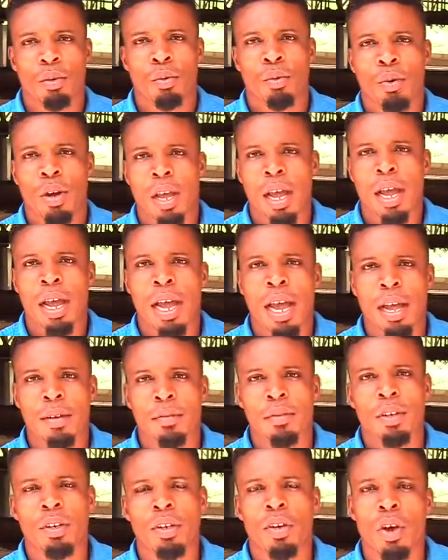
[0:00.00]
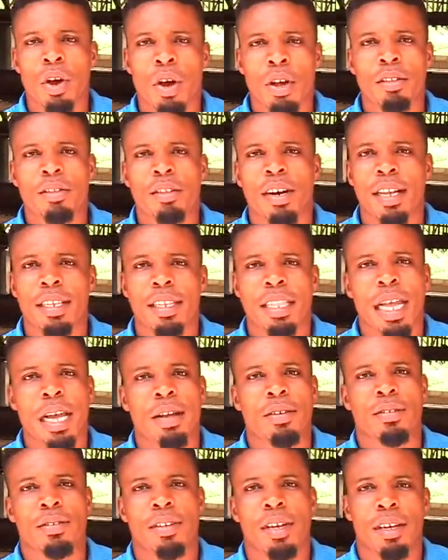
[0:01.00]
we are having
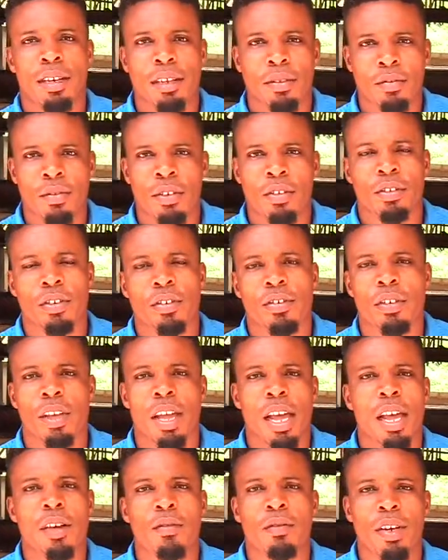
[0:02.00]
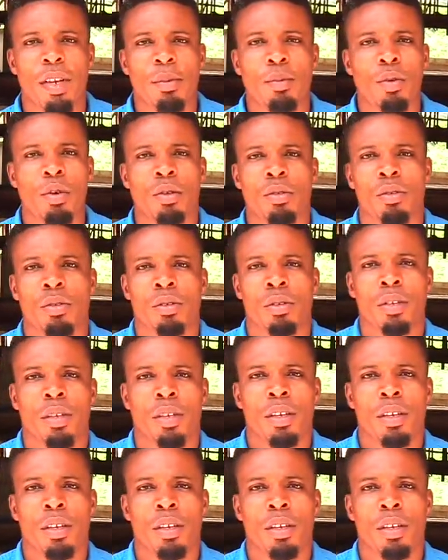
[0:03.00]
100,000 fishes every month.